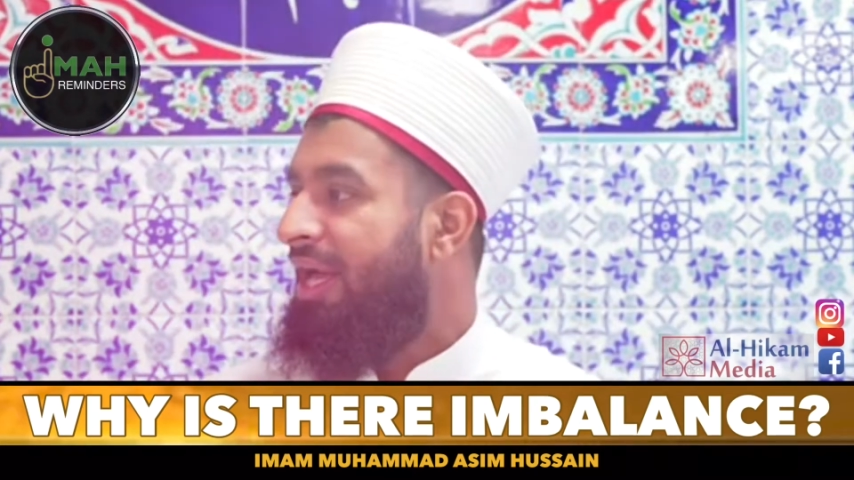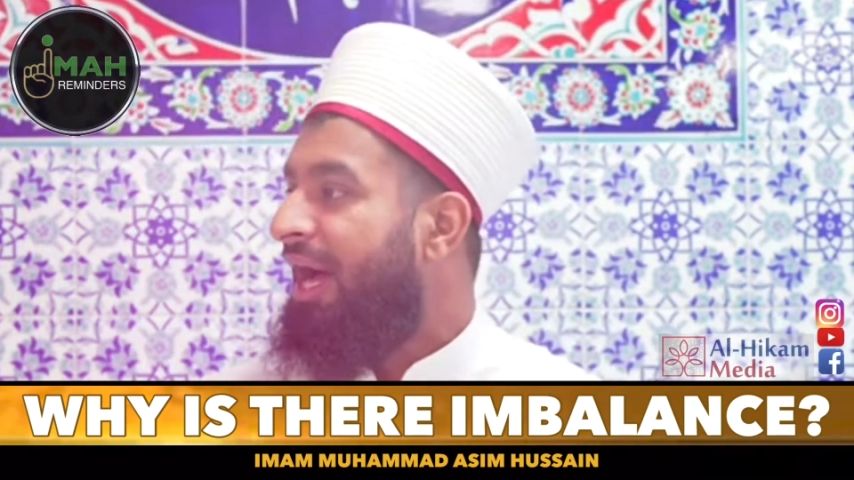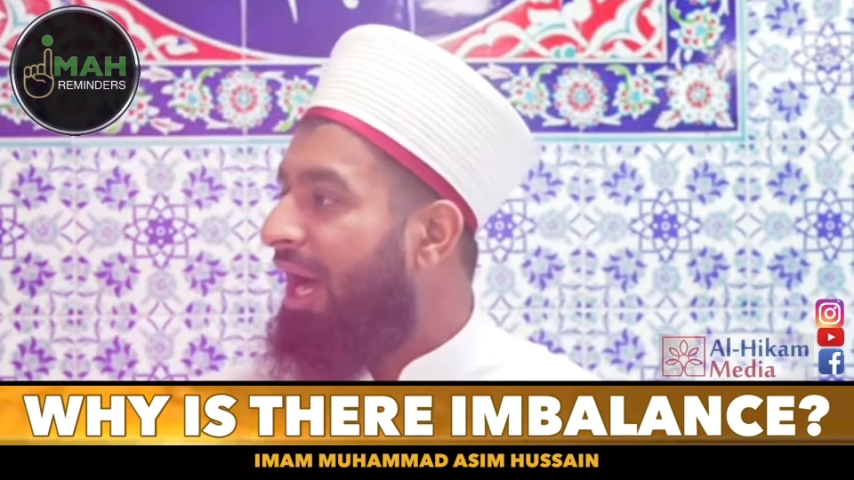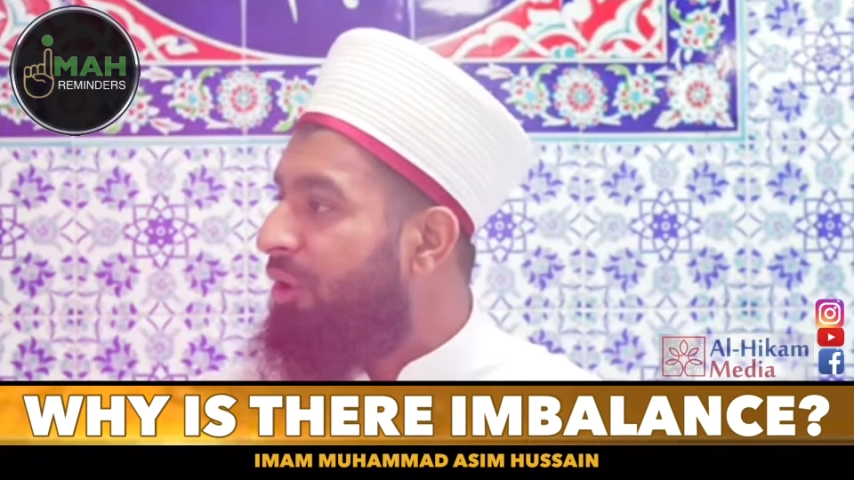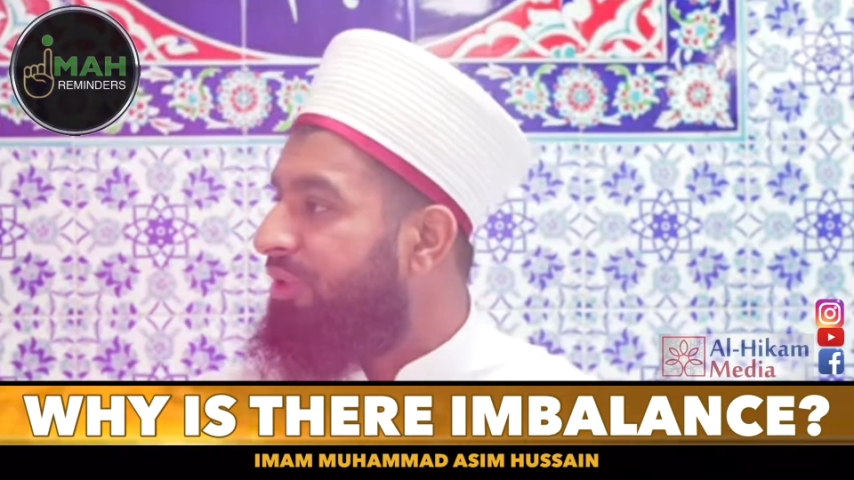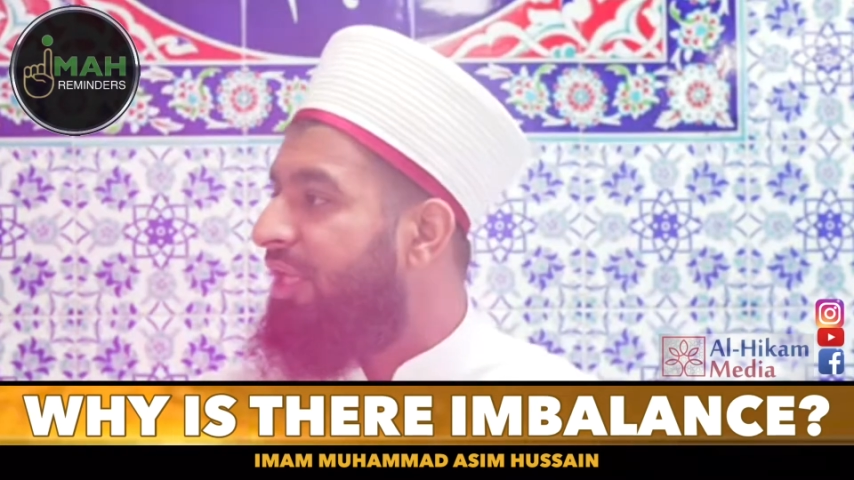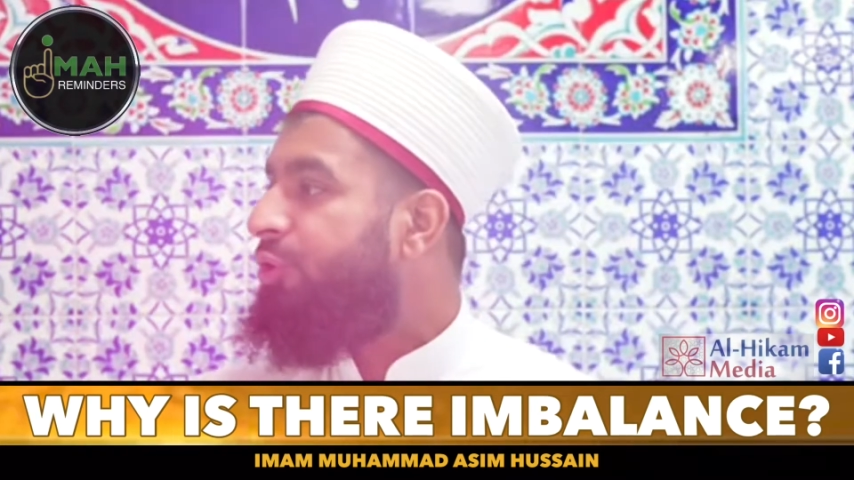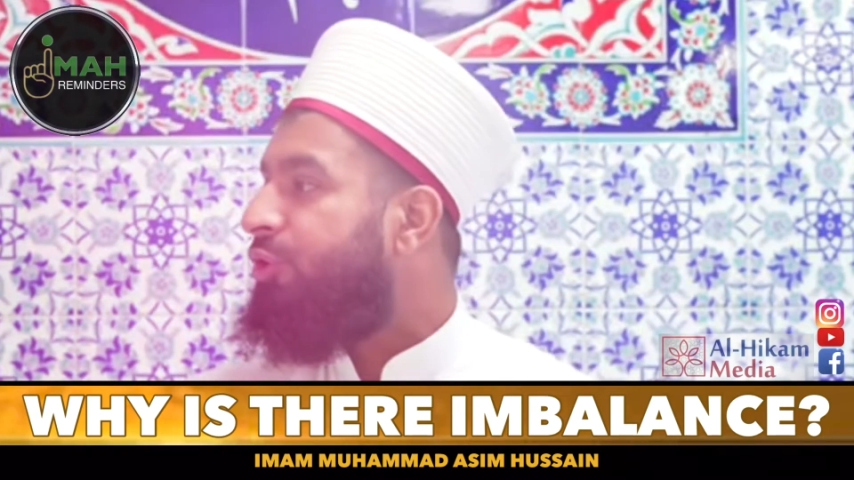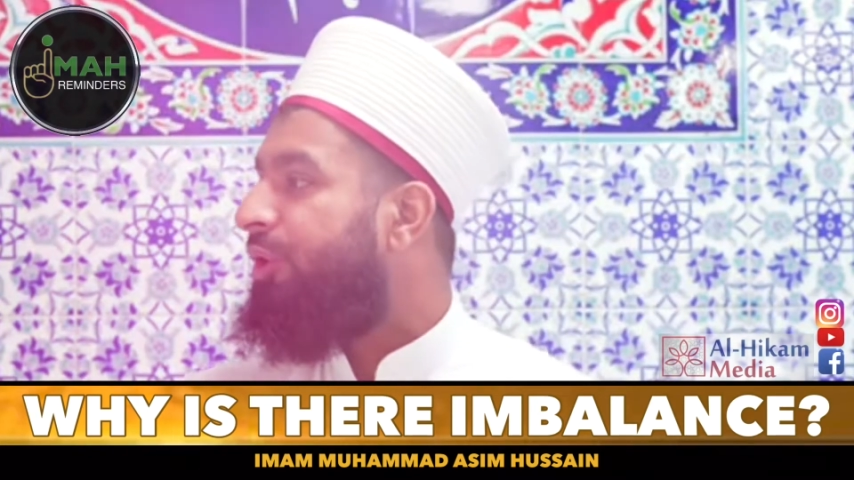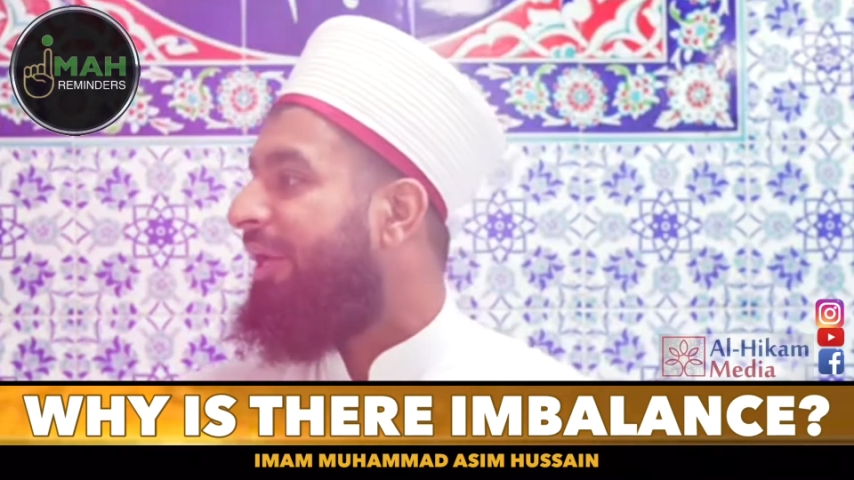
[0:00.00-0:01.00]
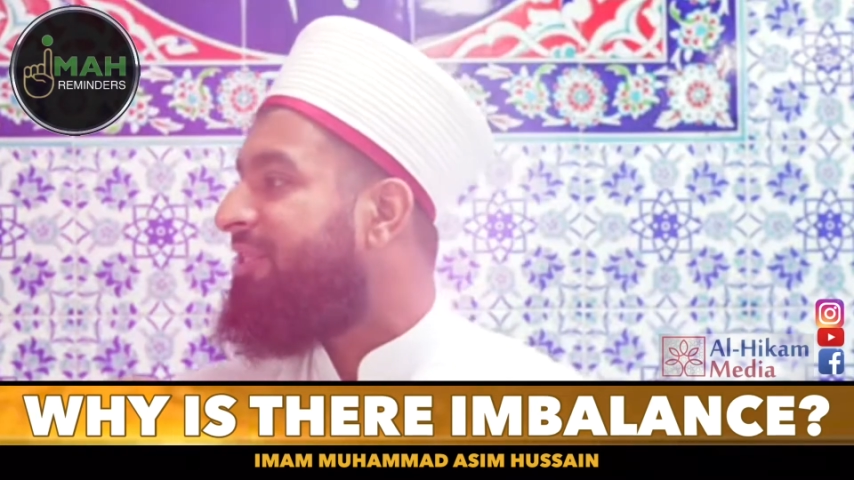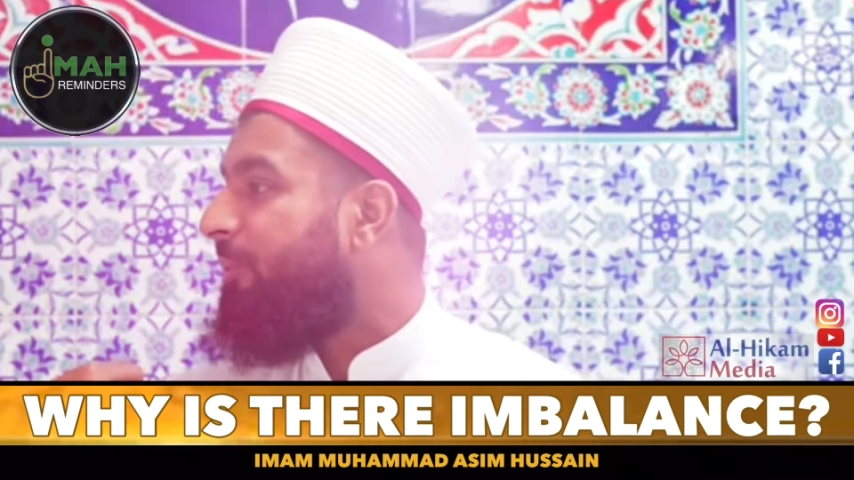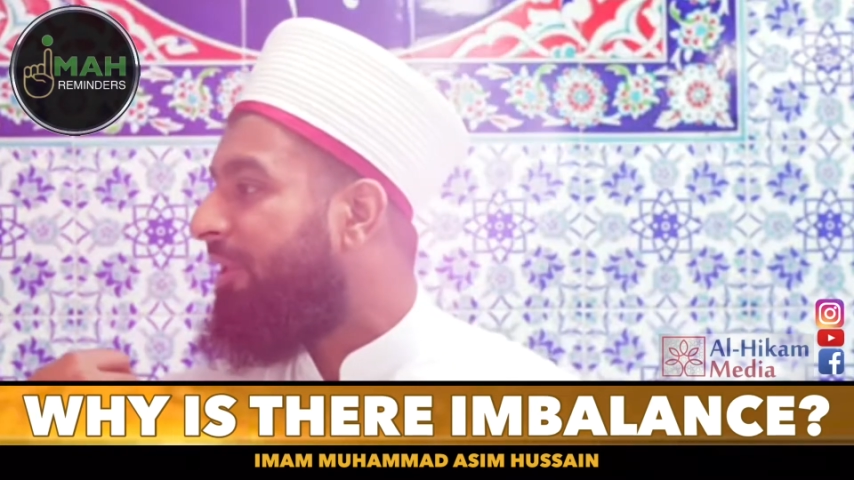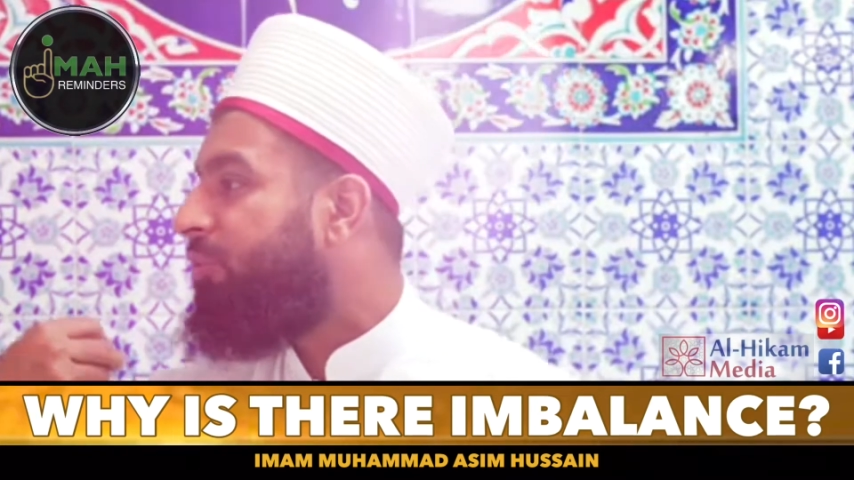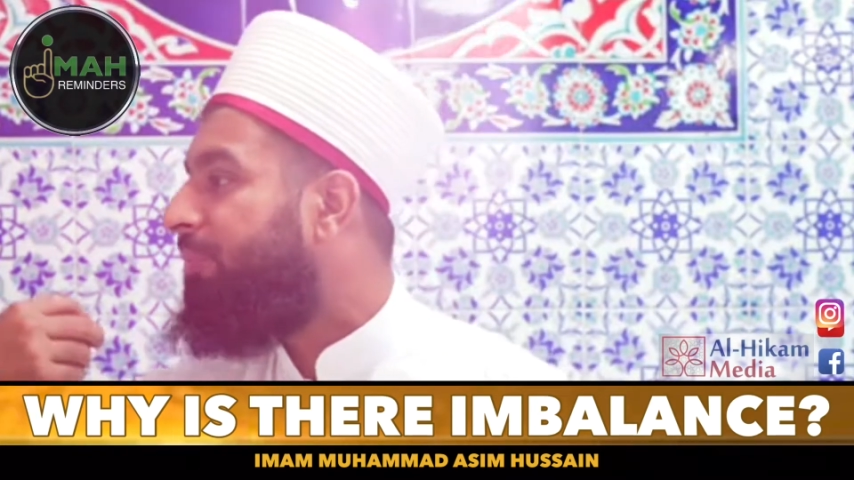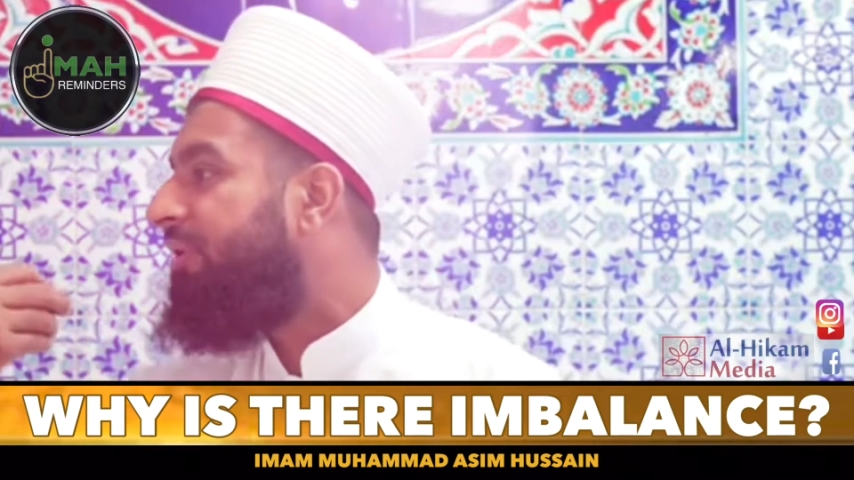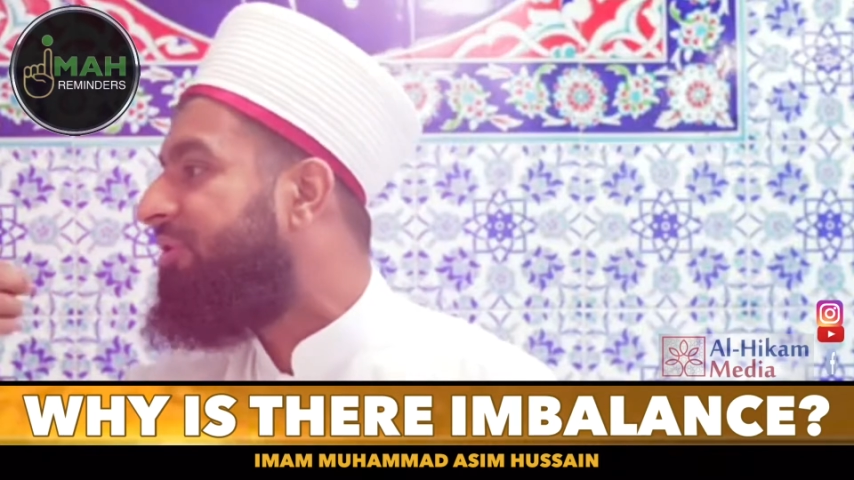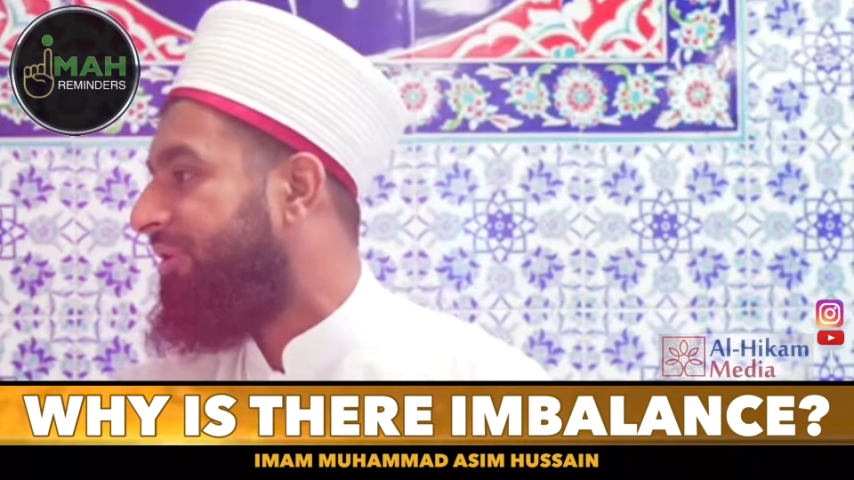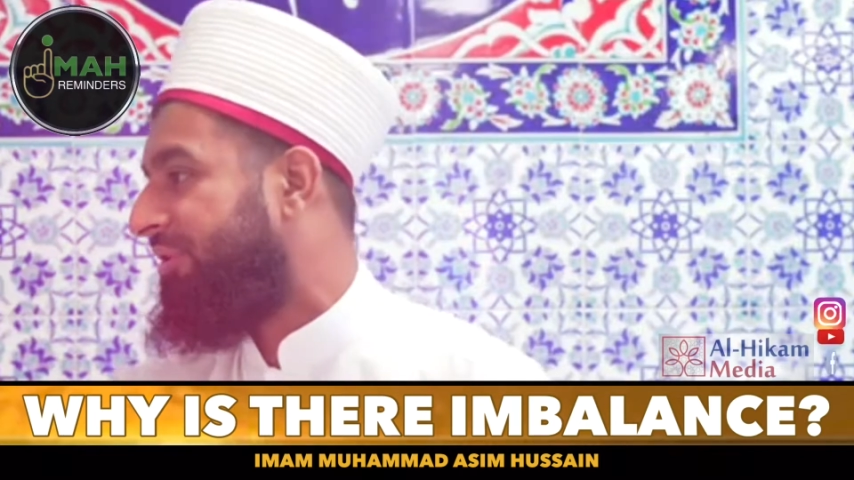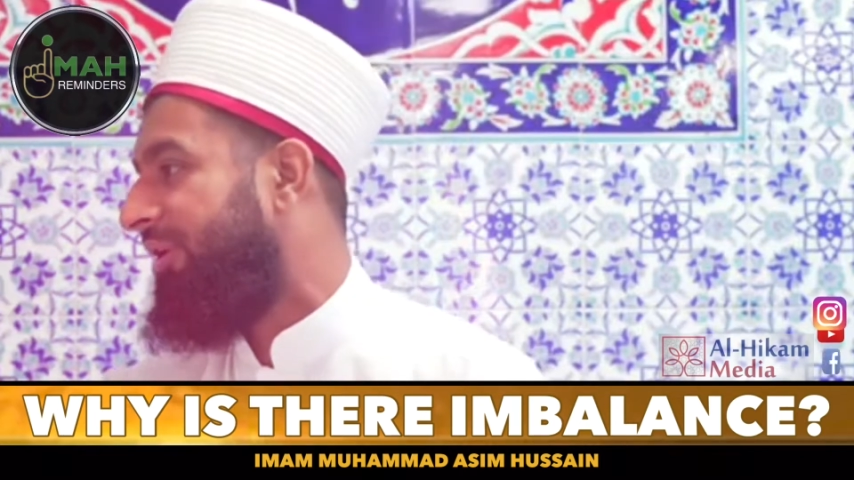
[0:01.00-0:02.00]
how then do you expect to be
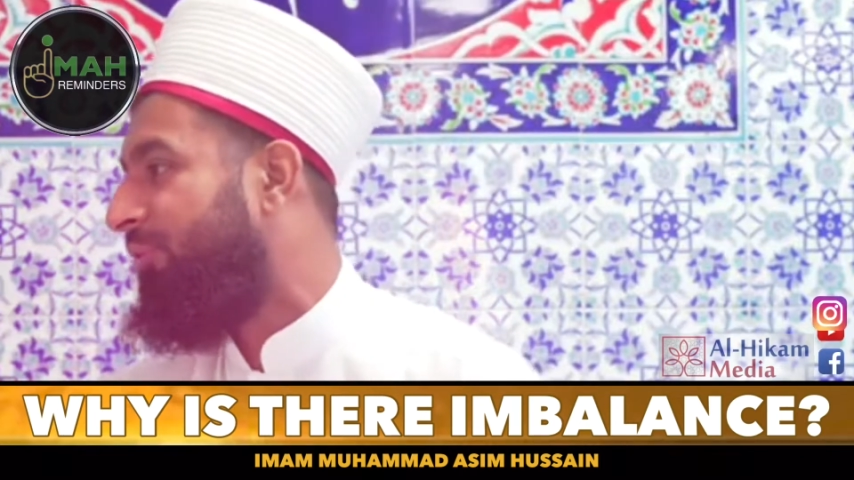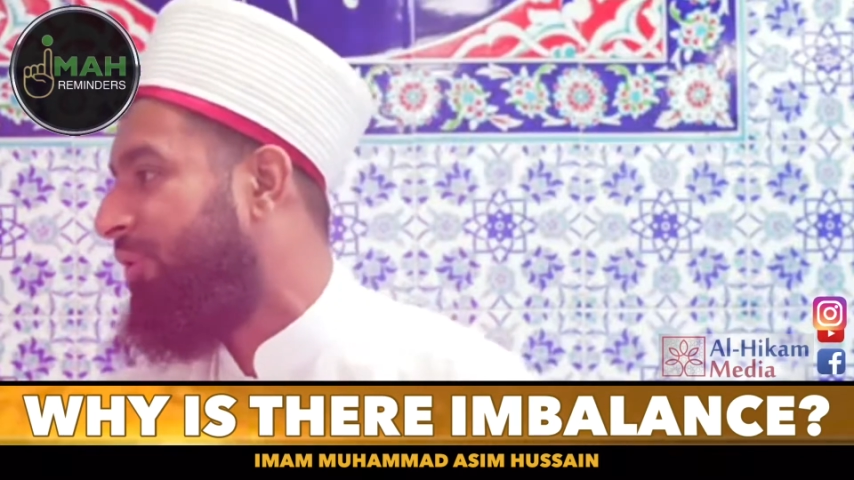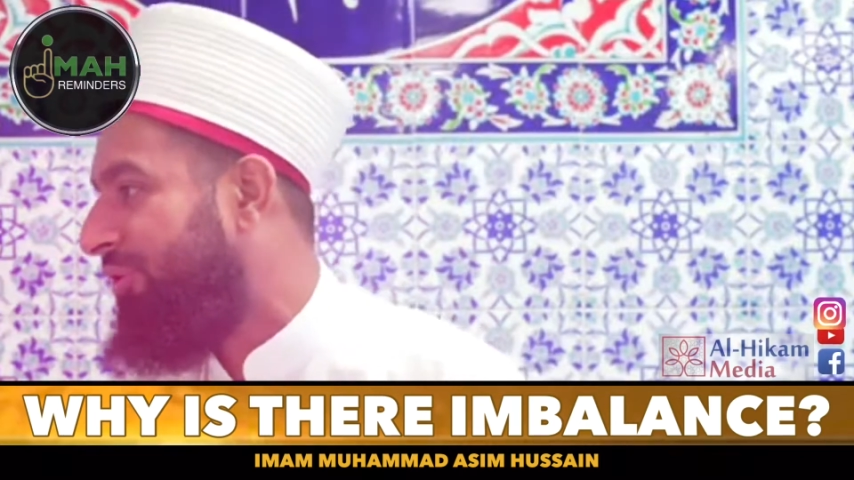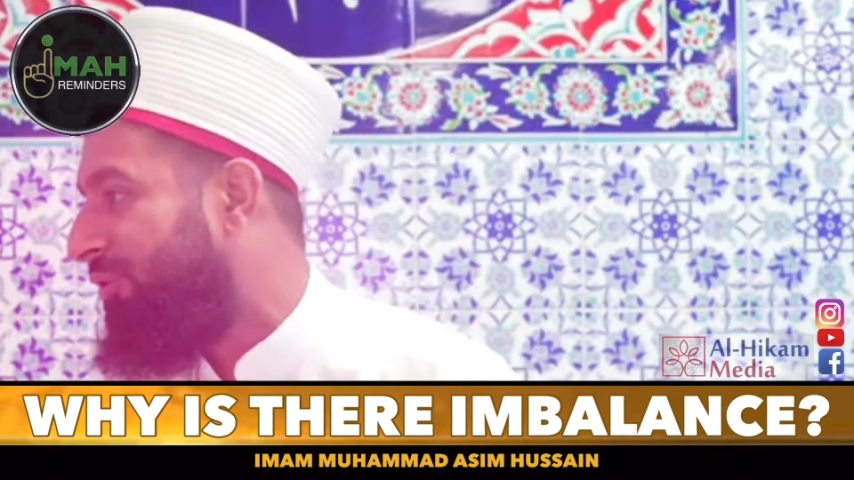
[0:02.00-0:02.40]
just in what